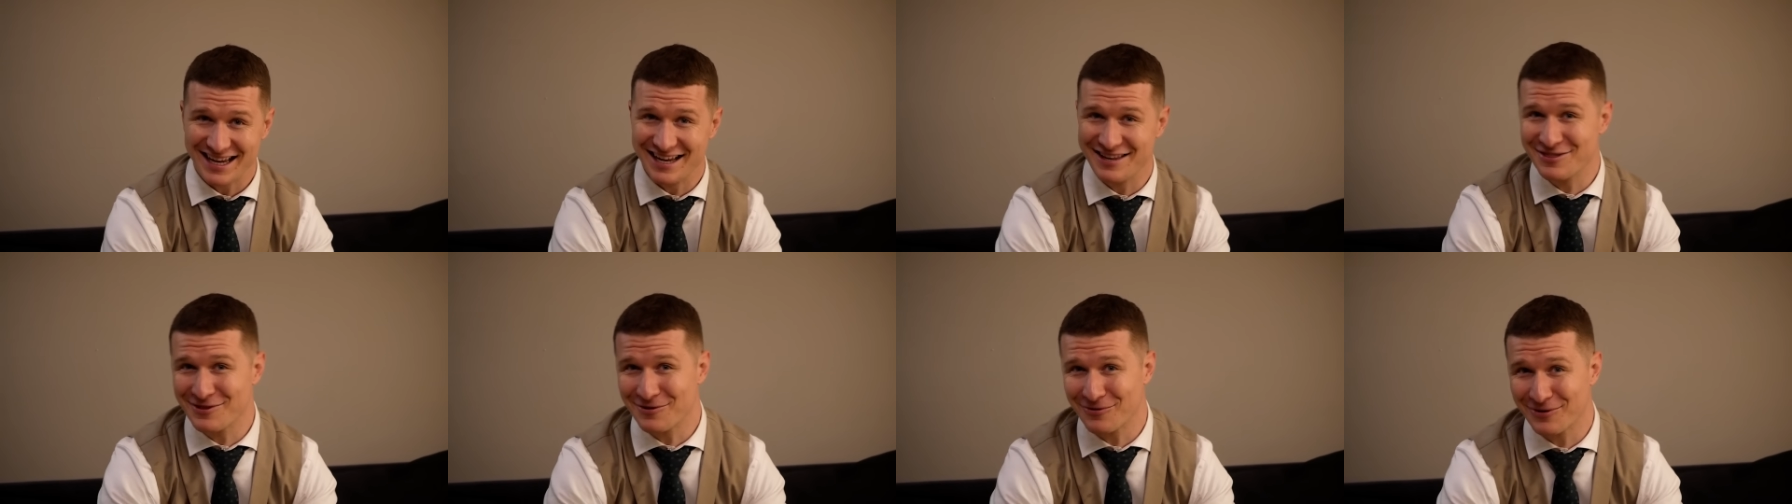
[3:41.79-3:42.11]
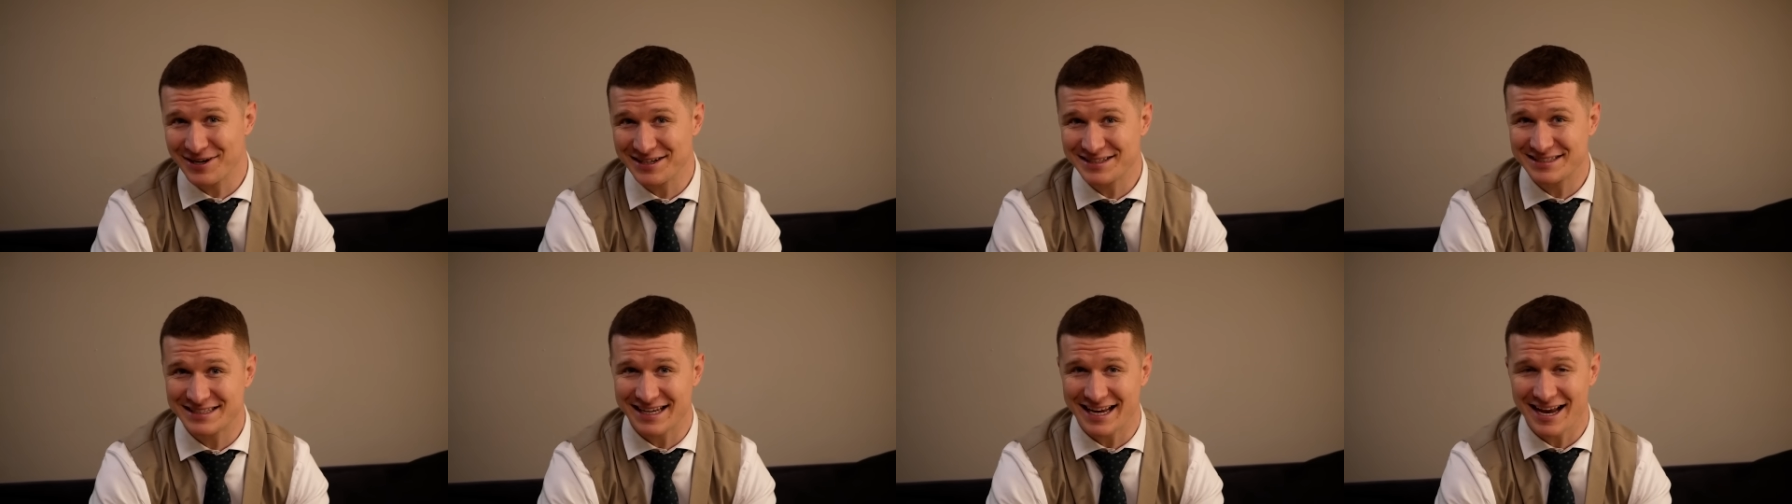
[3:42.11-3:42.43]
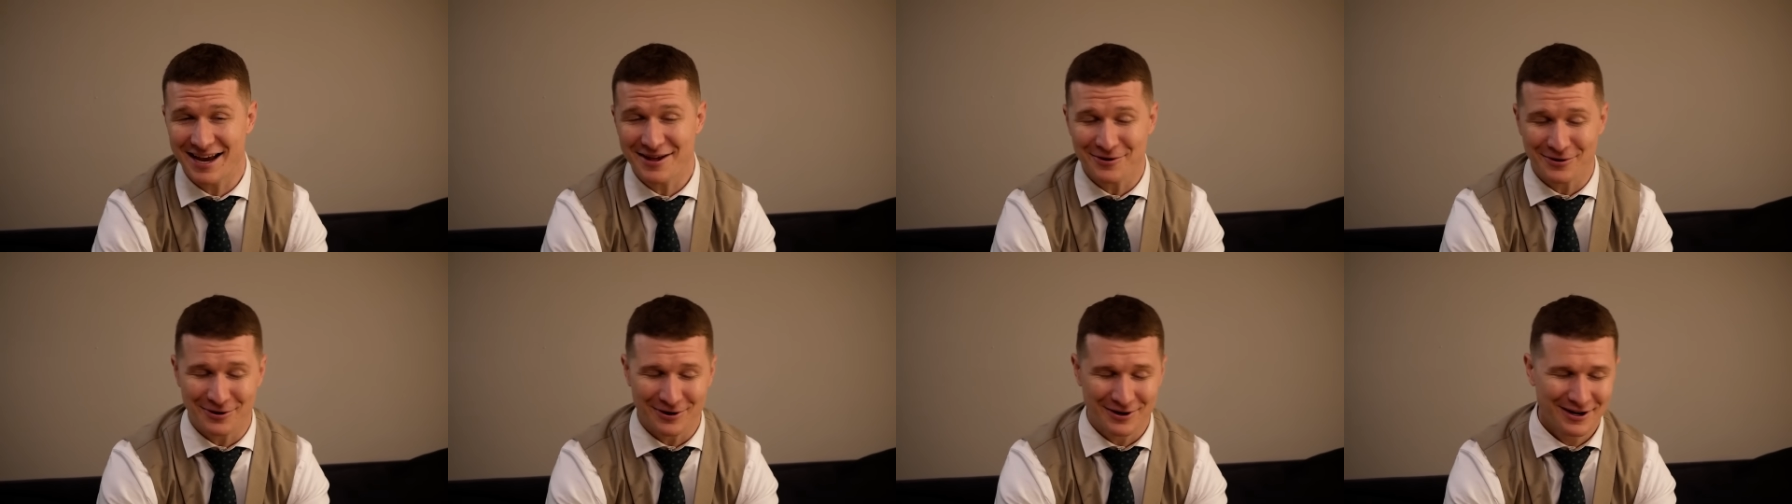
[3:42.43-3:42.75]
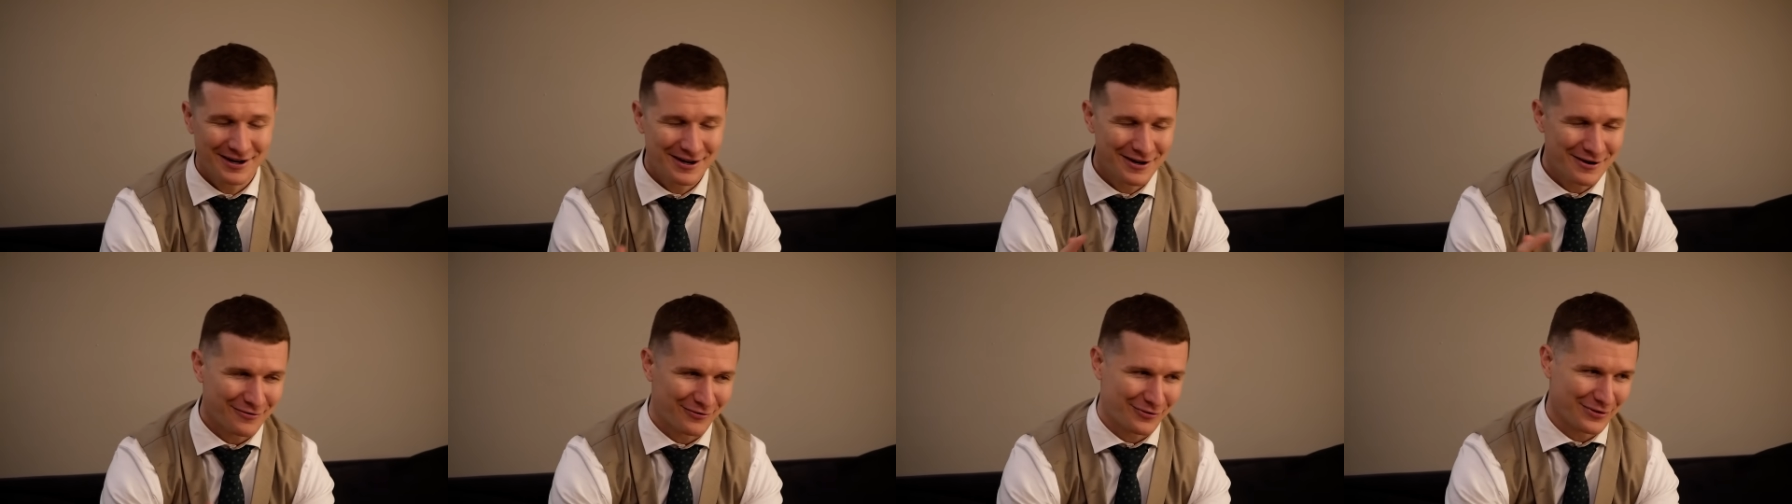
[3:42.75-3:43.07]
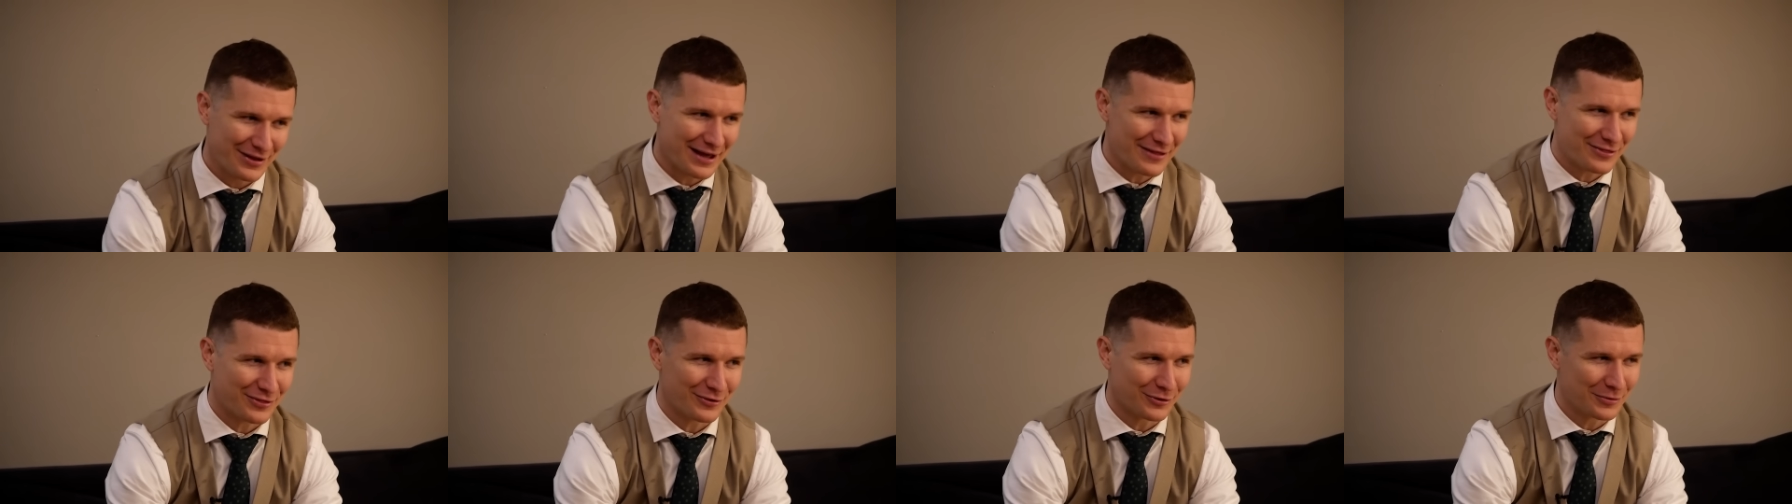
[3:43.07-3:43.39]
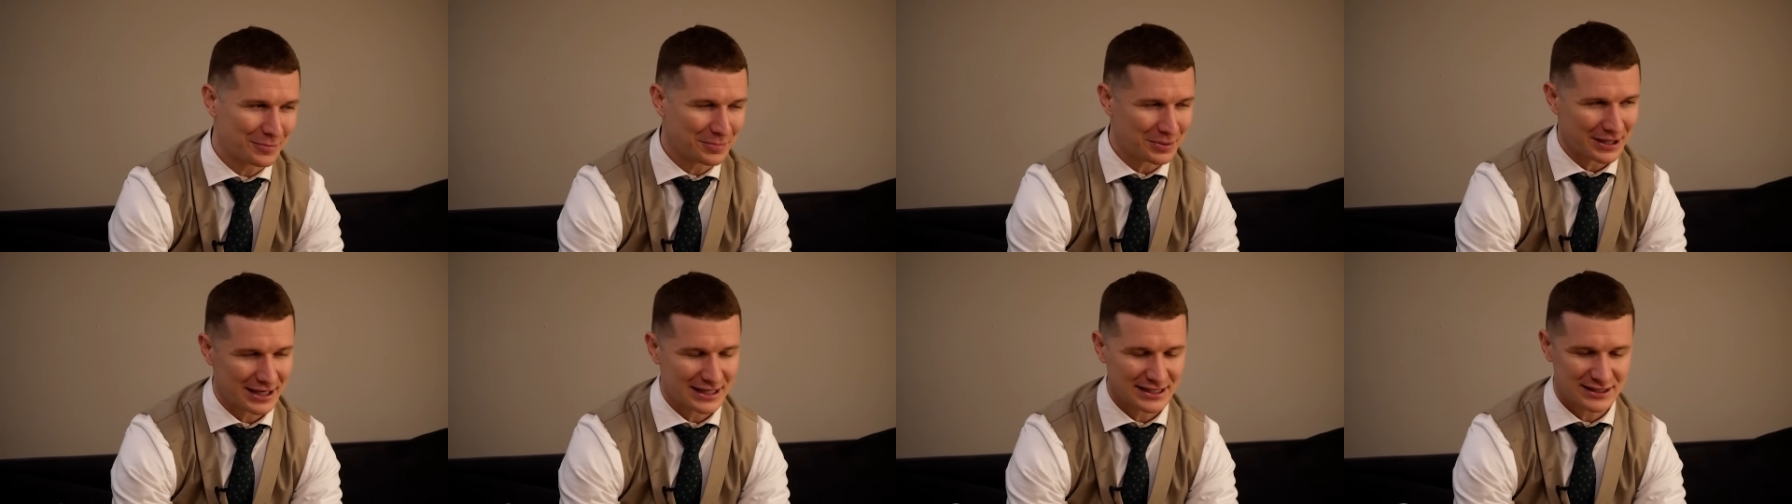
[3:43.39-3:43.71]
in the ring together for that
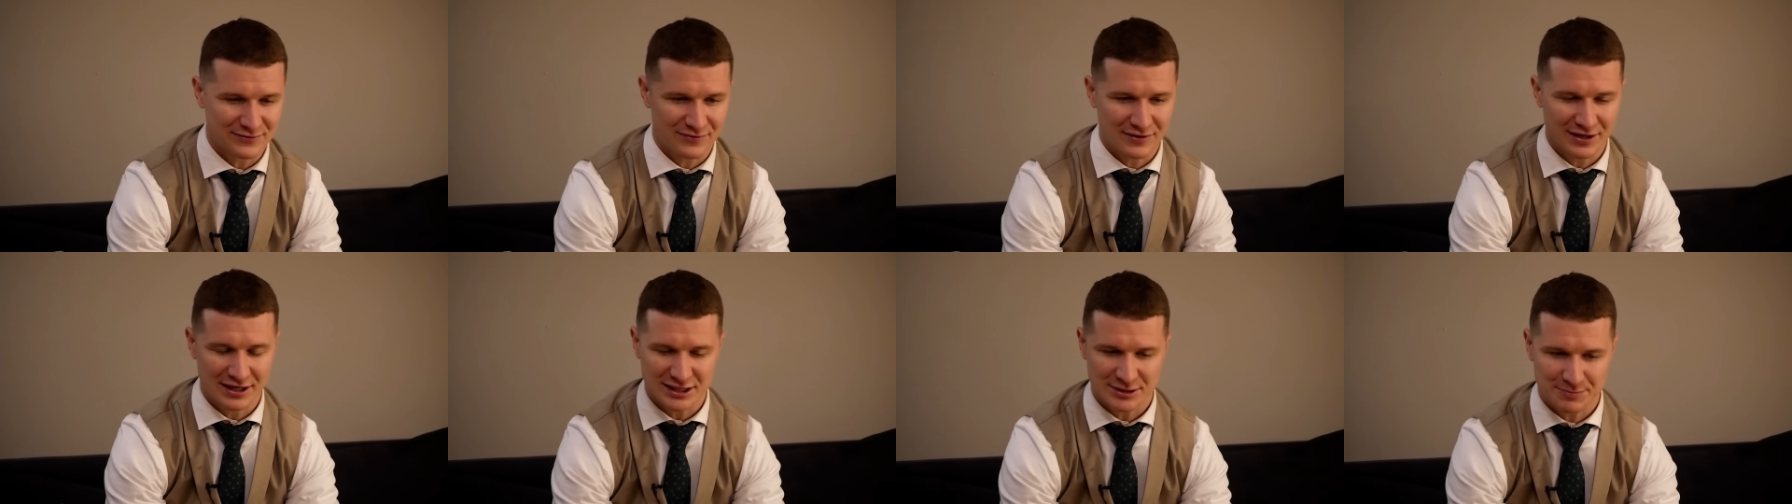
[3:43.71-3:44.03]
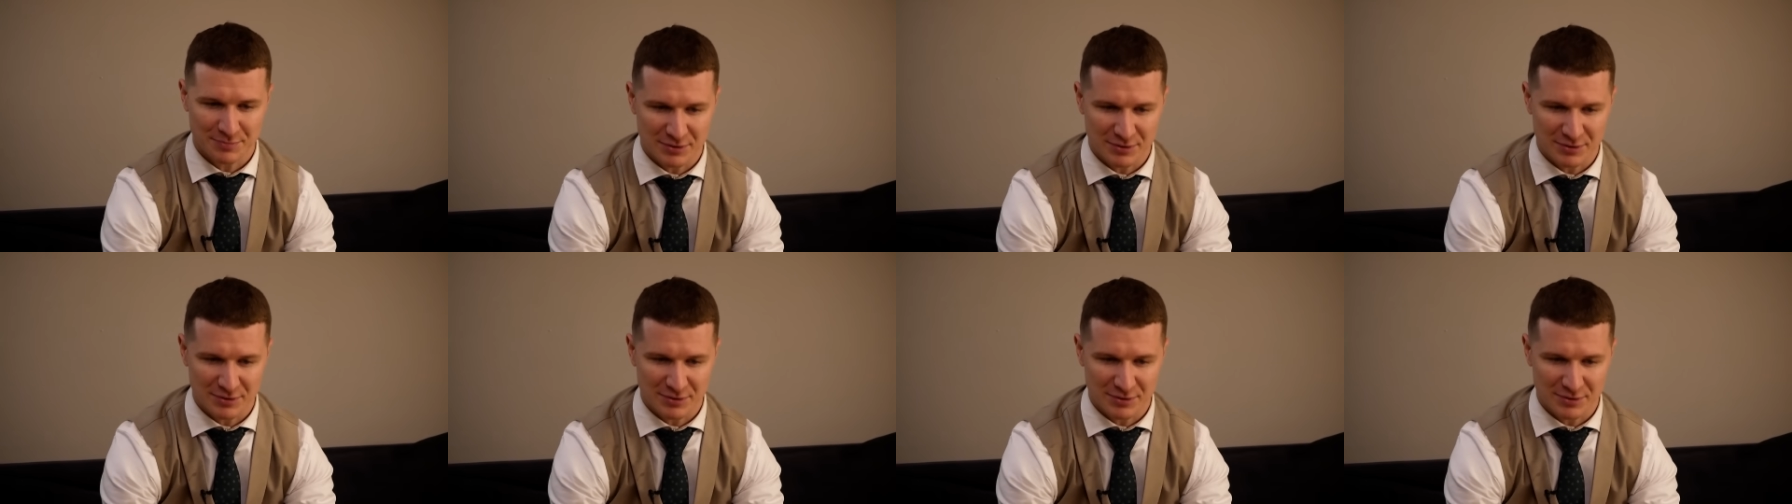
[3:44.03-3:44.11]
third place finish.